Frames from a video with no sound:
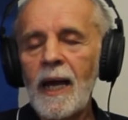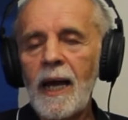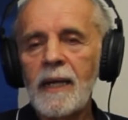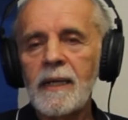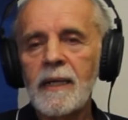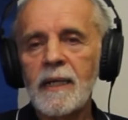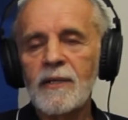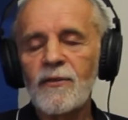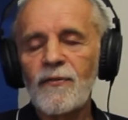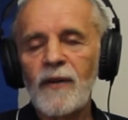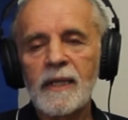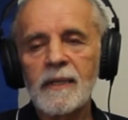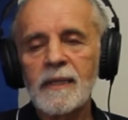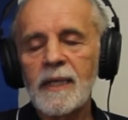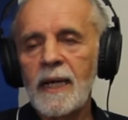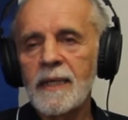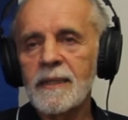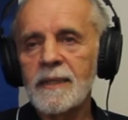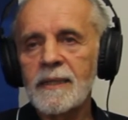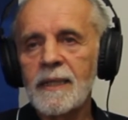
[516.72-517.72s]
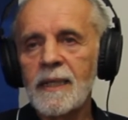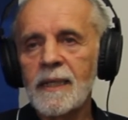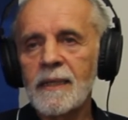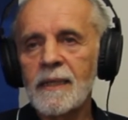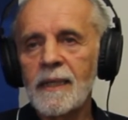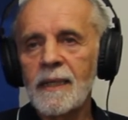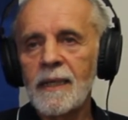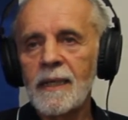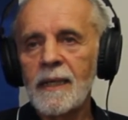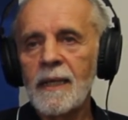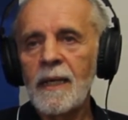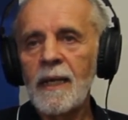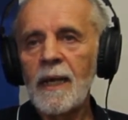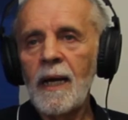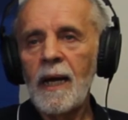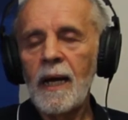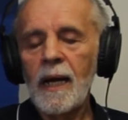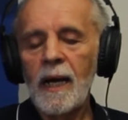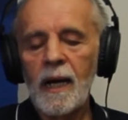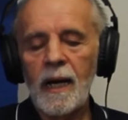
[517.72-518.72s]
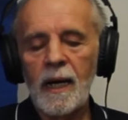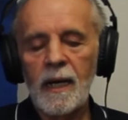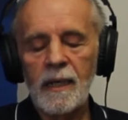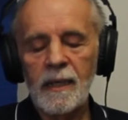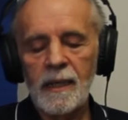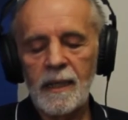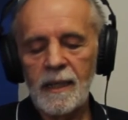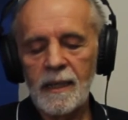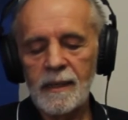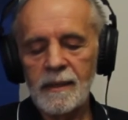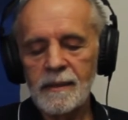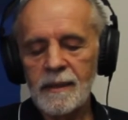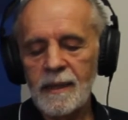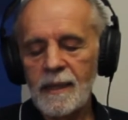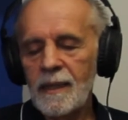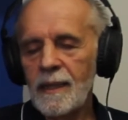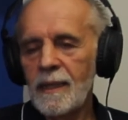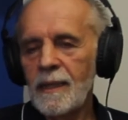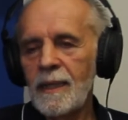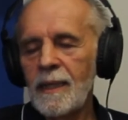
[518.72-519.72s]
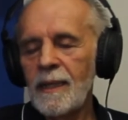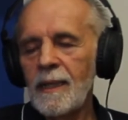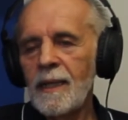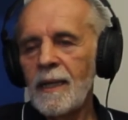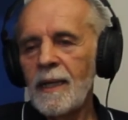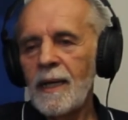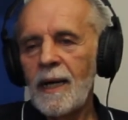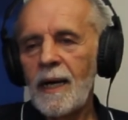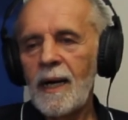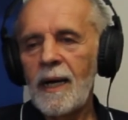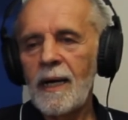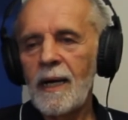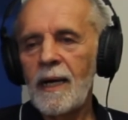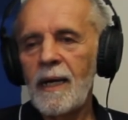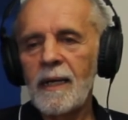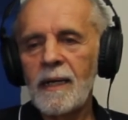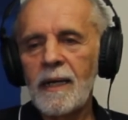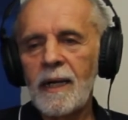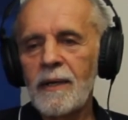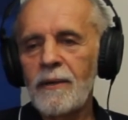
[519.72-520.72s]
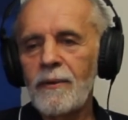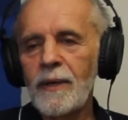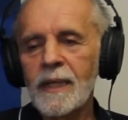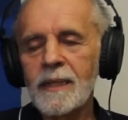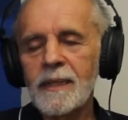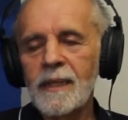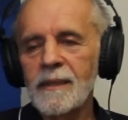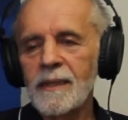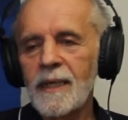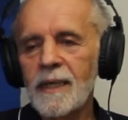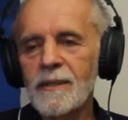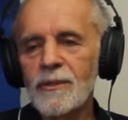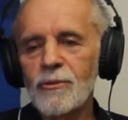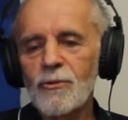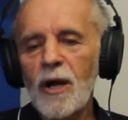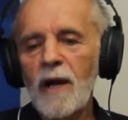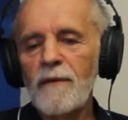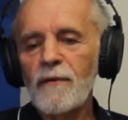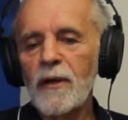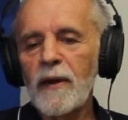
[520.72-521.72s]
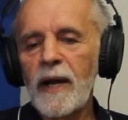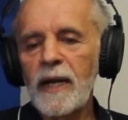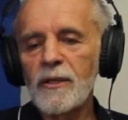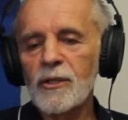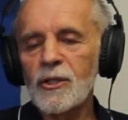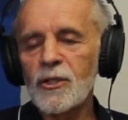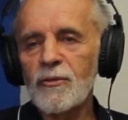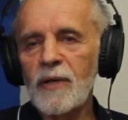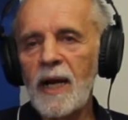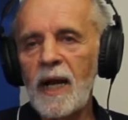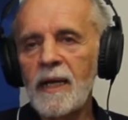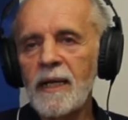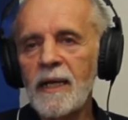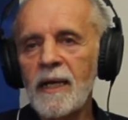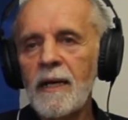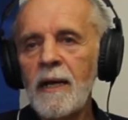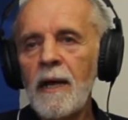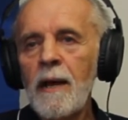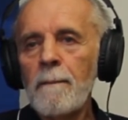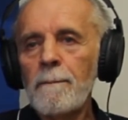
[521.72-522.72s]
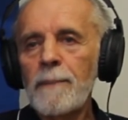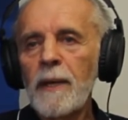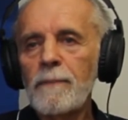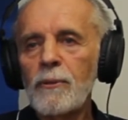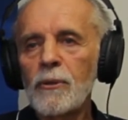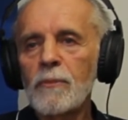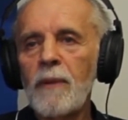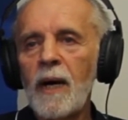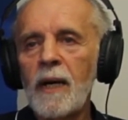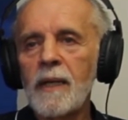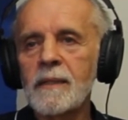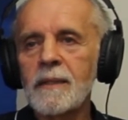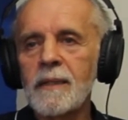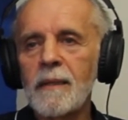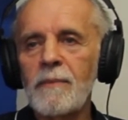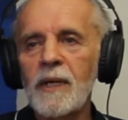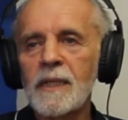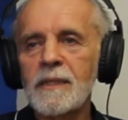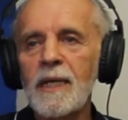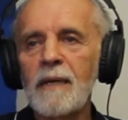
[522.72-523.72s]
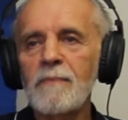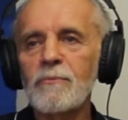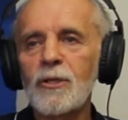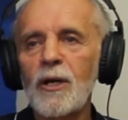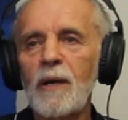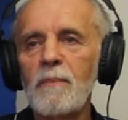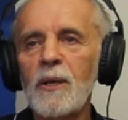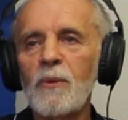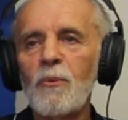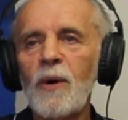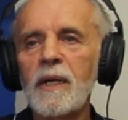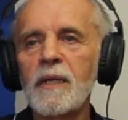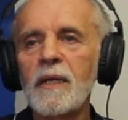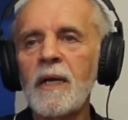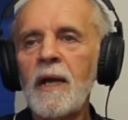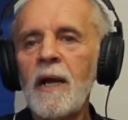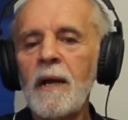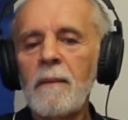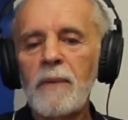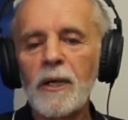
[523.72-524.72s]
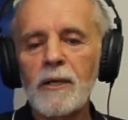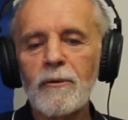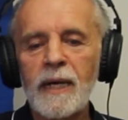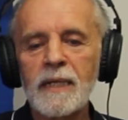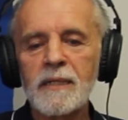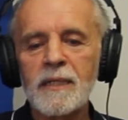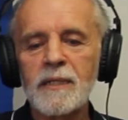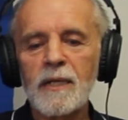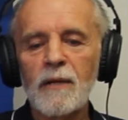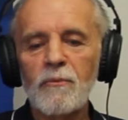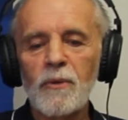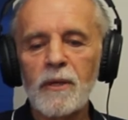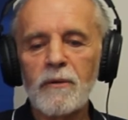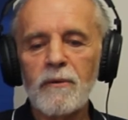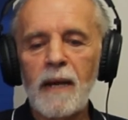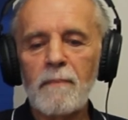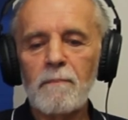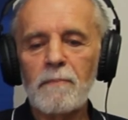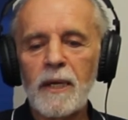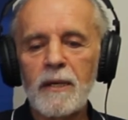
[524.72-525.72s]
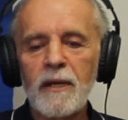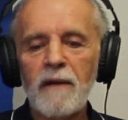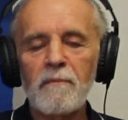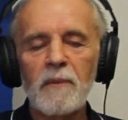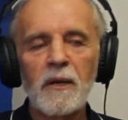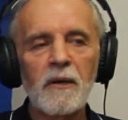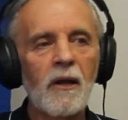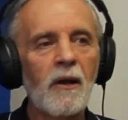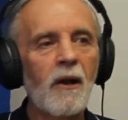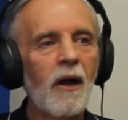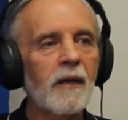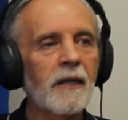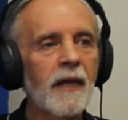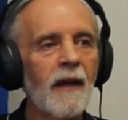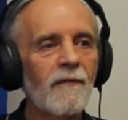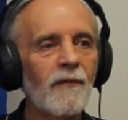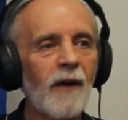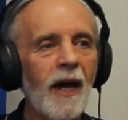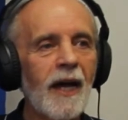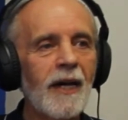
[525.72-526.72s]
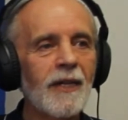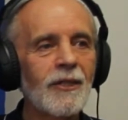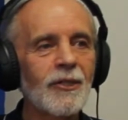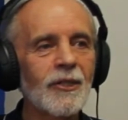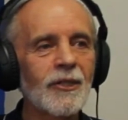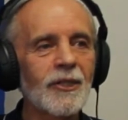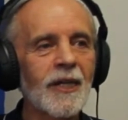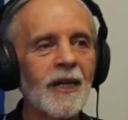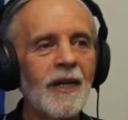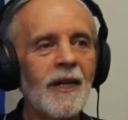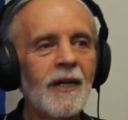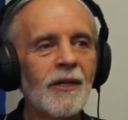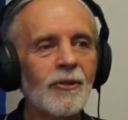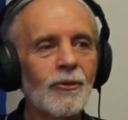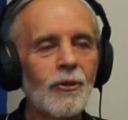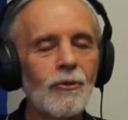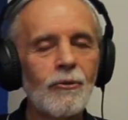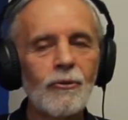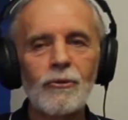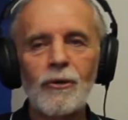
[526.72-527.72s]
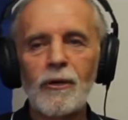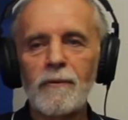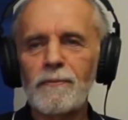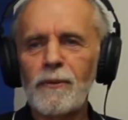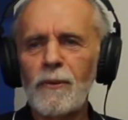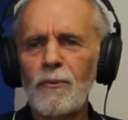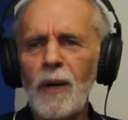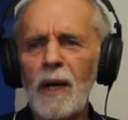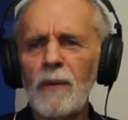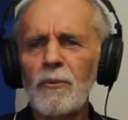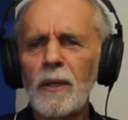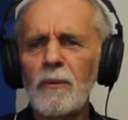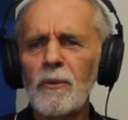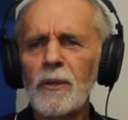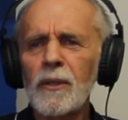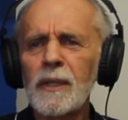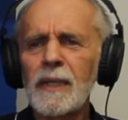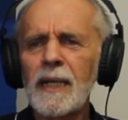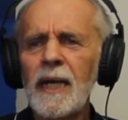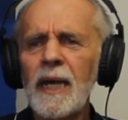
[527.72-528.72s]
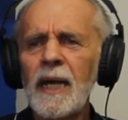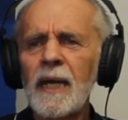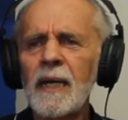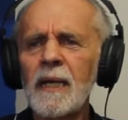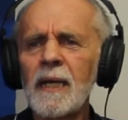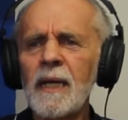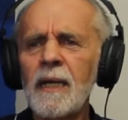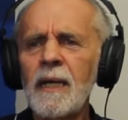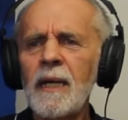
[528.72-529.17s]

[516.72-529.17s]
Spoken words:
And it's fantastic. I reckon that driving around Australia, people might, my team told me, one, my grandson said, well, Grandpa, you haven't been on holiday for ages to Europe. Why would I go there?